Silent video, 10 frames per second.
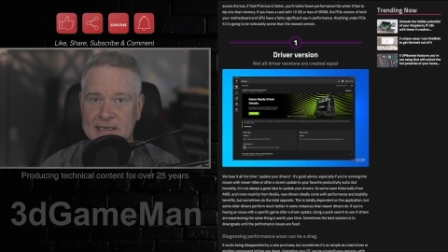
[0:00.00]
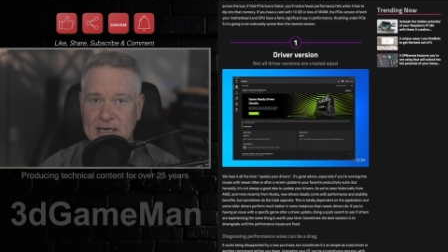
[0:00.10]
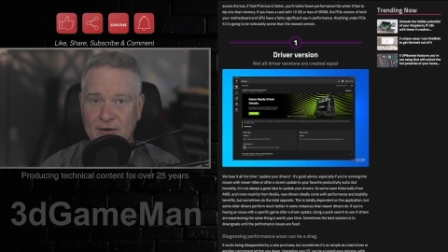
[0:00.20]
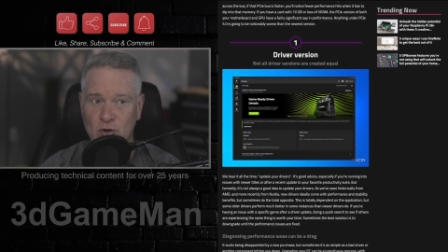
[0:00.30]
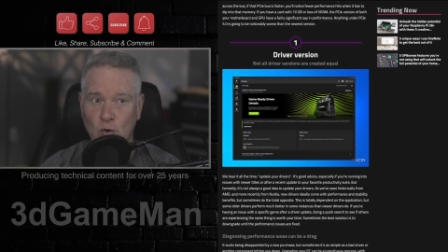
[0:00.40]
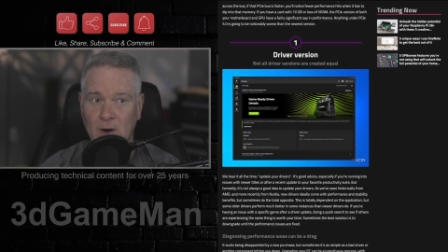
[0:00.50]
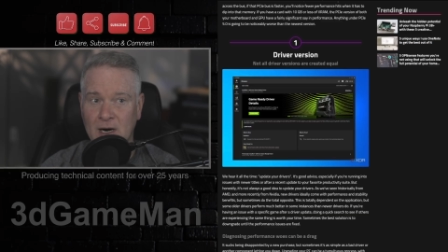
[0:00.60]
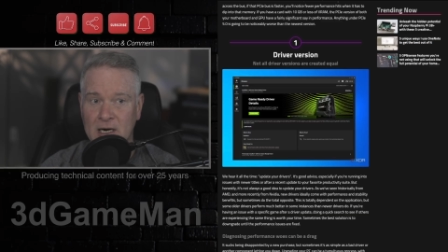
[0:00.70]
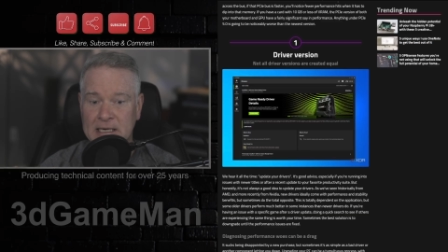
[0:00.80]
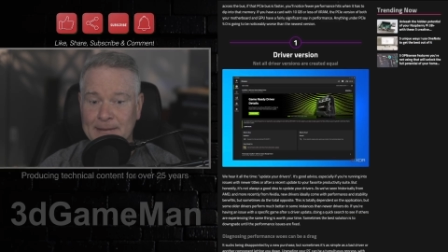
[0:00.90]
Now, if you
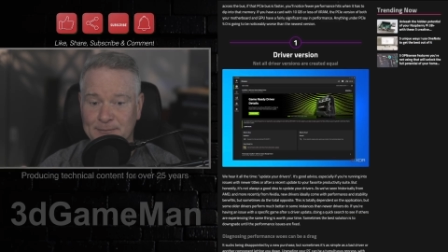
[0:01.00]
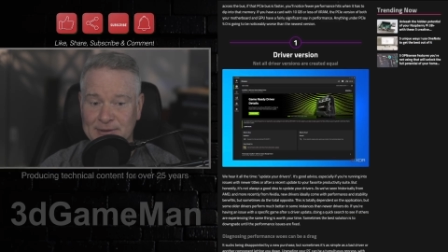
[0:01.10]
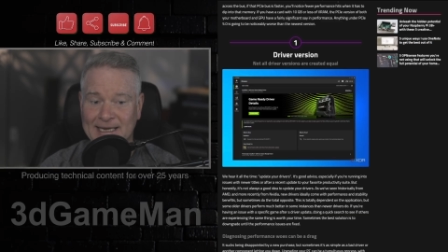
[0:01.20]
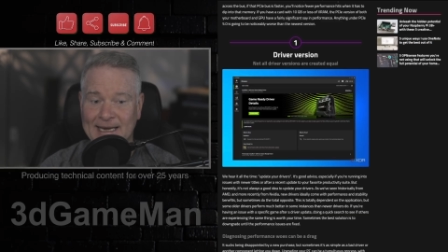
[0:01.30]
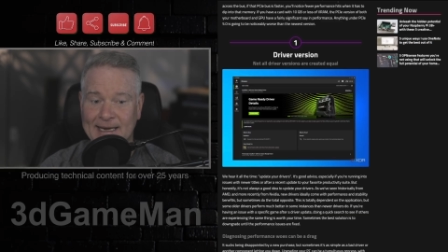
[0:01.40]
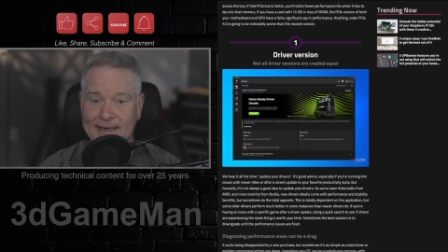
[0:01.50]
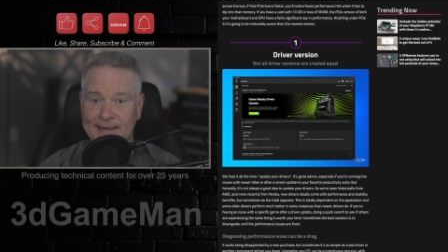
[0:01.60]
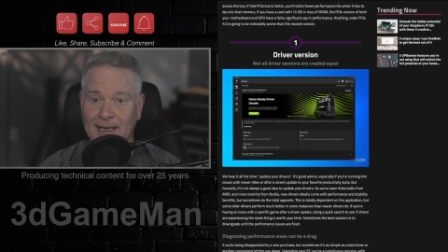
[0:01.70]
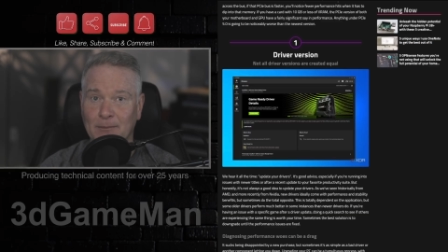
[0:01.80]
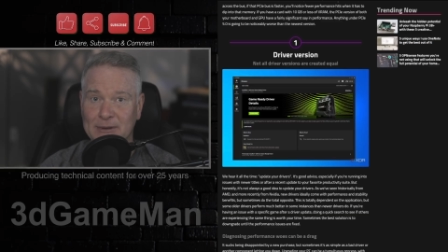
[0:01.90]
are
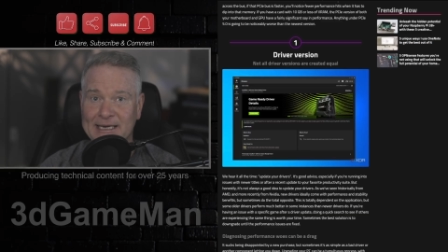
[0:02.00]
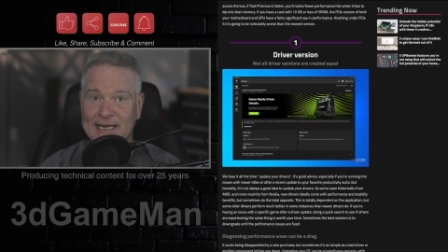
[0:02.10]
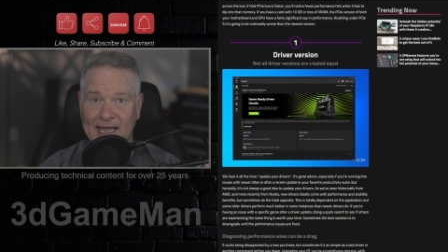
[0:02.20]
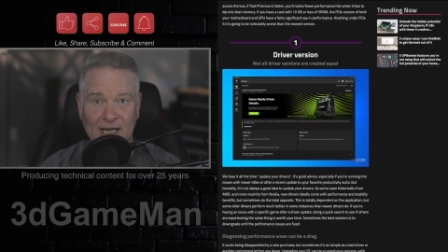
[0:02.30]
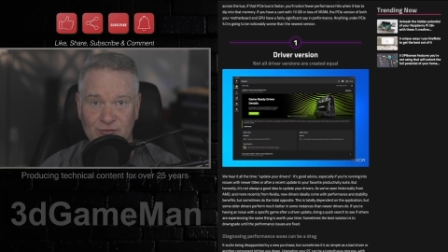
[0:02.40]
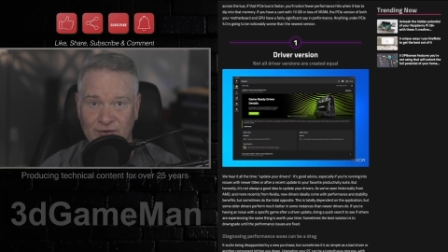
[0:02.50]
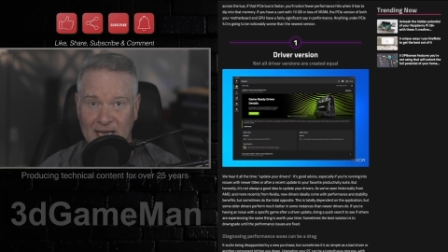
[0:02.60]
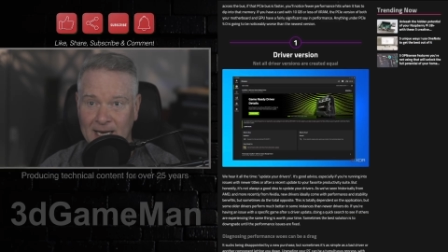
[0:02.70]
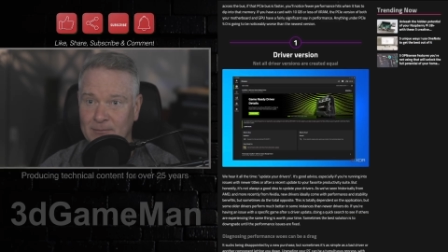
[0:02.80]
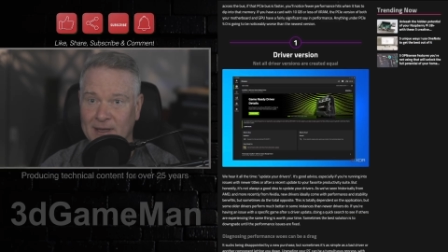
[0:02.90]
playing a bleeding edge
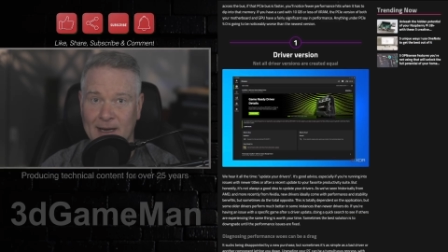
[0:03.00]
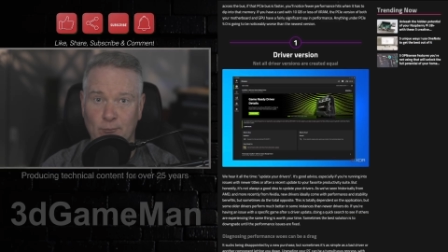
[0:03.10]
game, like a